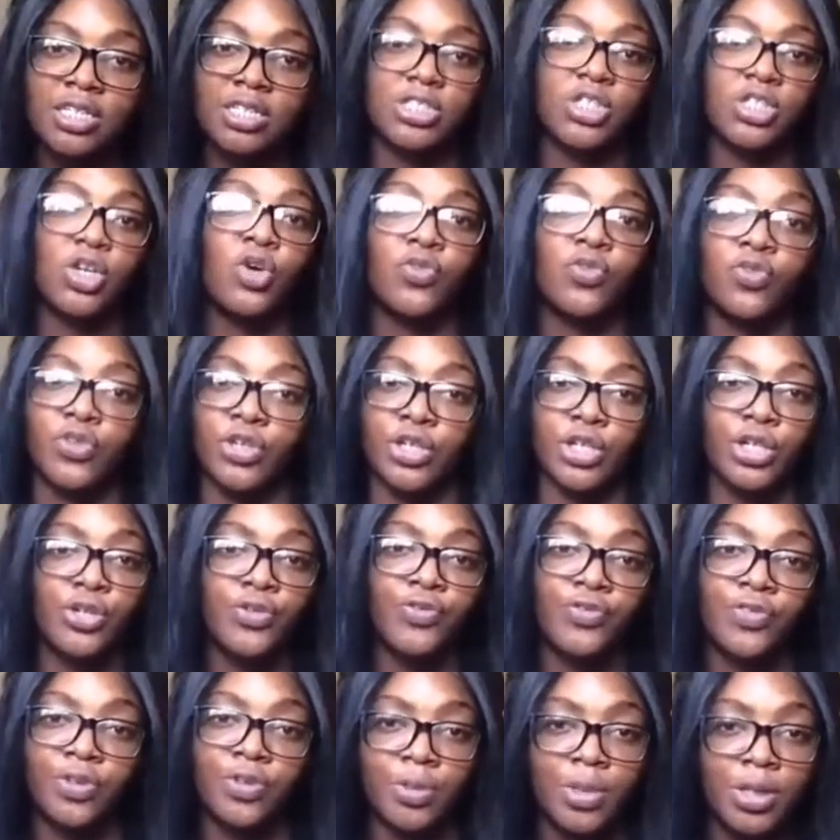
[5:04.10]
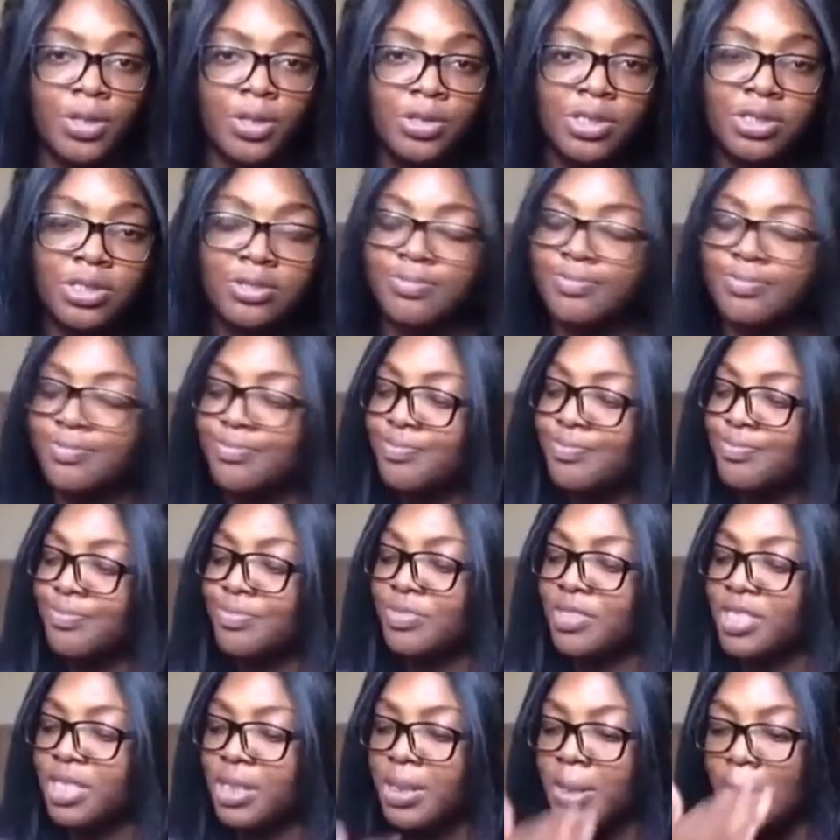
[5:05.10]
to go for young females.
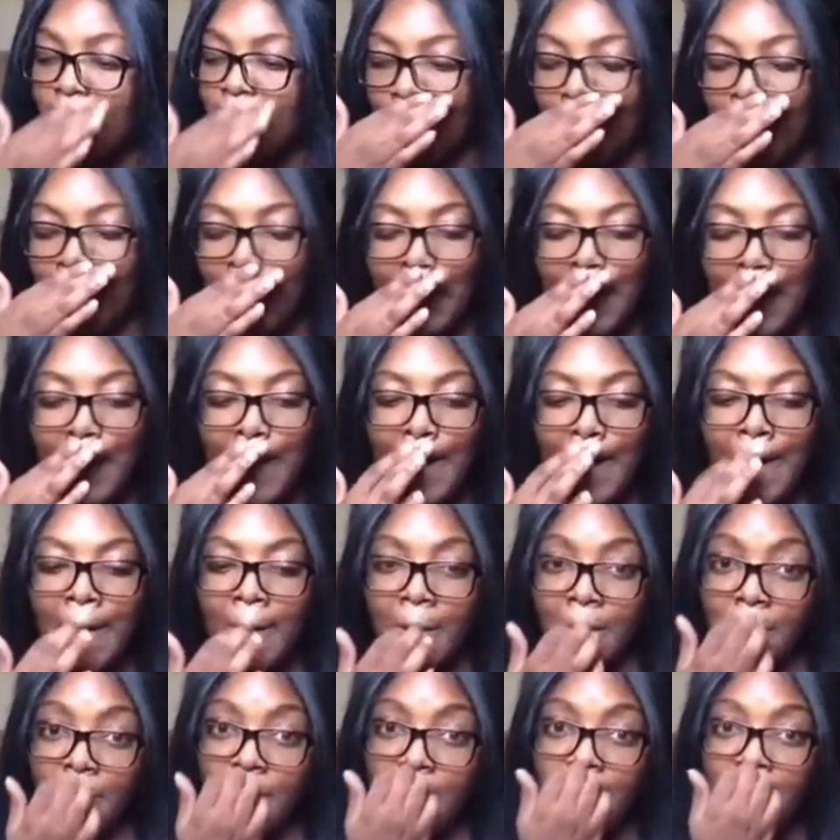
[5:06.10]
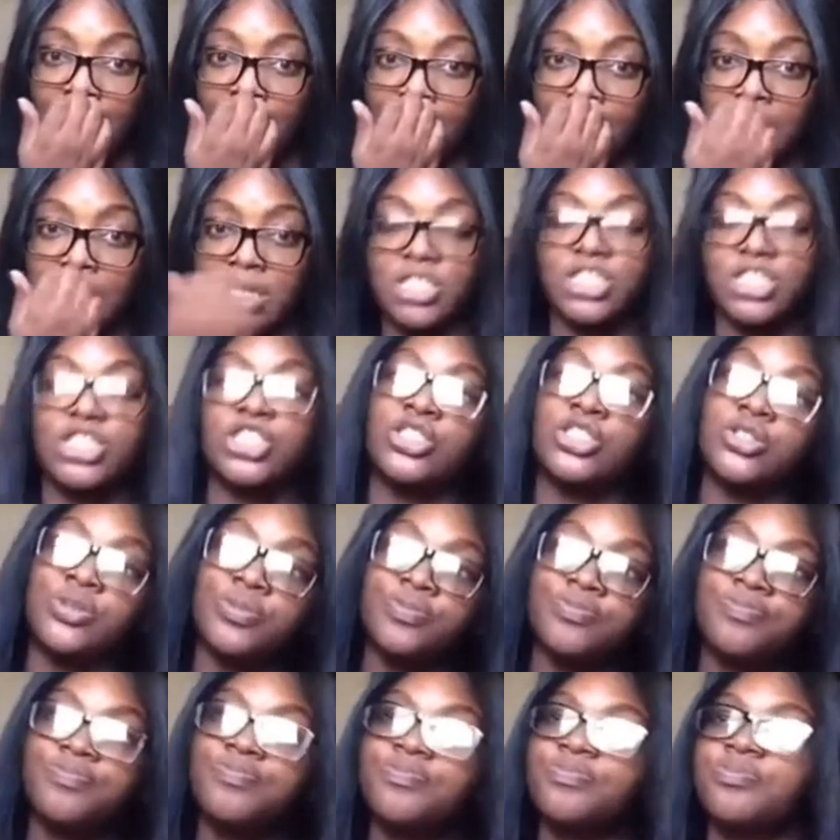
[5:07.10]
Alright, so
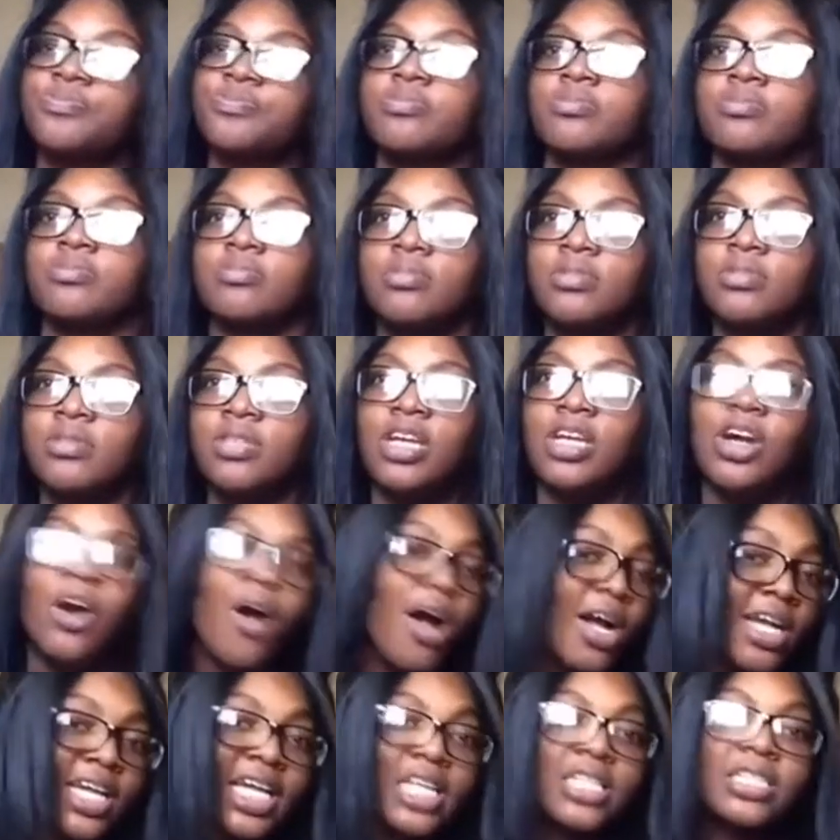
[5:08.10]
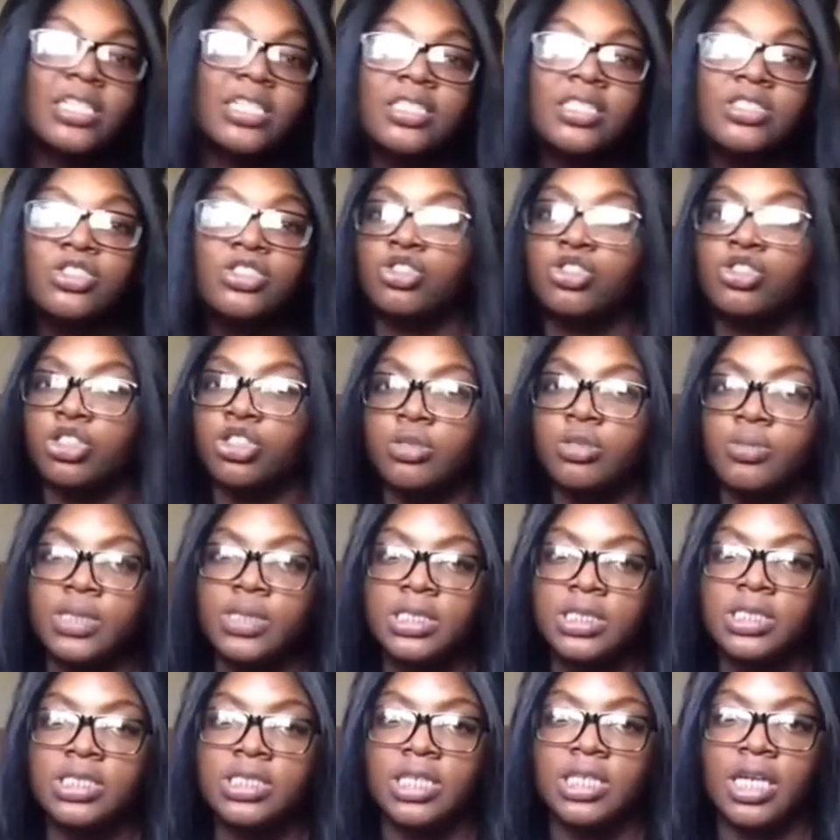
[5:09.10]
R.Kelly, she was just
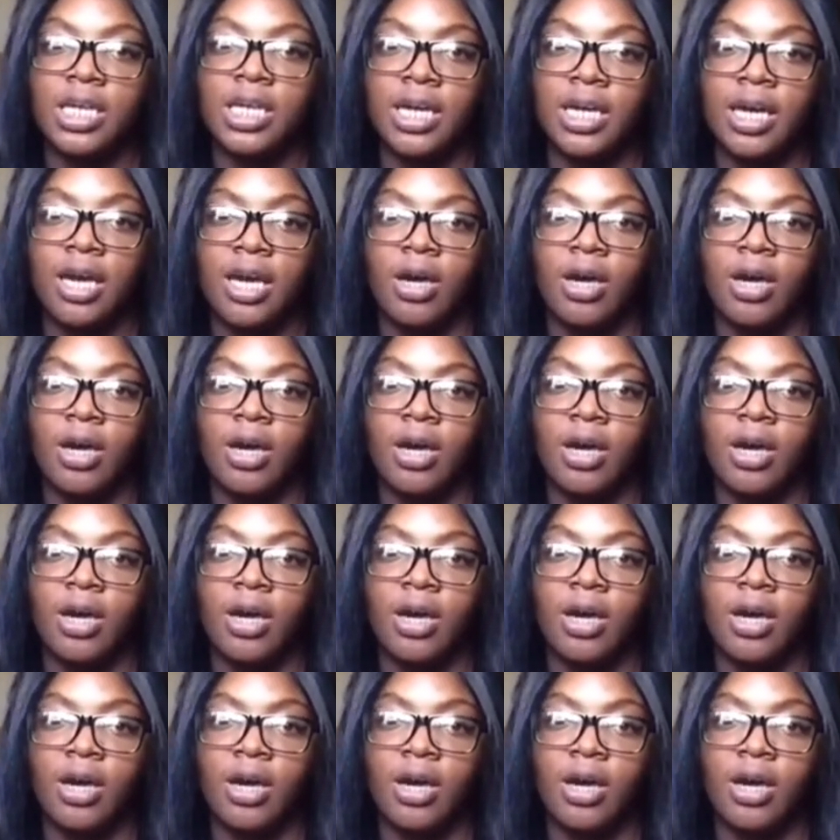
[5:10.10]
basically saying